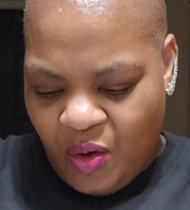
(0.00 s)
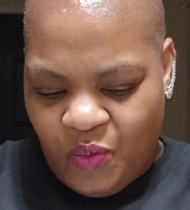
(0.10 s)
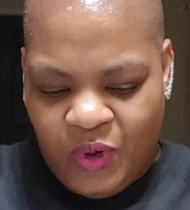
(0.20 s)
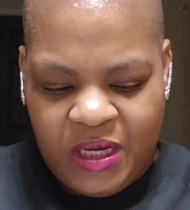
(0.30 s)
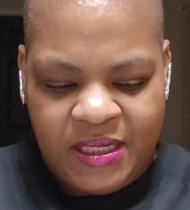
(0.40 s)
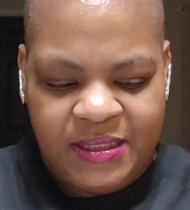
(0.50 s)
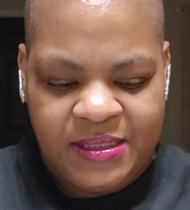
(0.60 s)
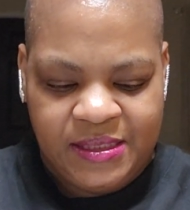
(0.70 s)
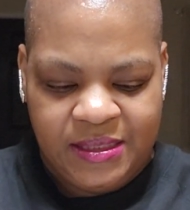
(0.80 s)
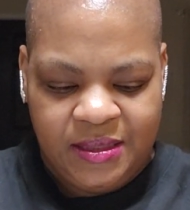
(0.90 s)

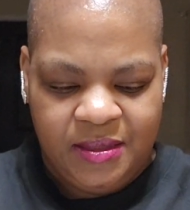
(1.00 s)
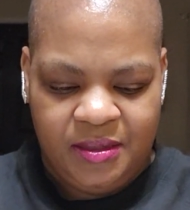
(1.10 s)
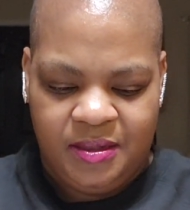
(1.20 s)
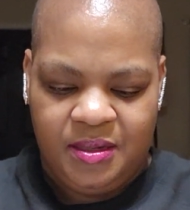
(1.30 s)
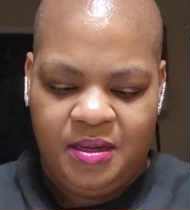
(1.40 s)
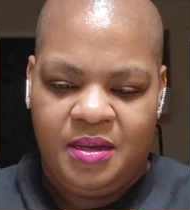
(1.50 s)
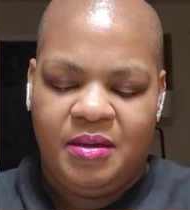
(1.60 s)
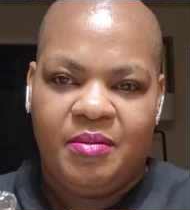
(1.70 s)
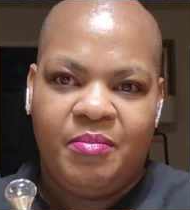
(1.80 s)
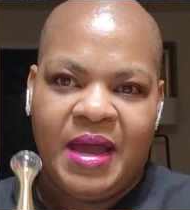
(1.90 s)
was
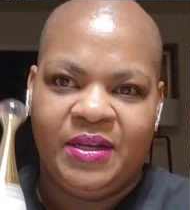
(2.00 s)
my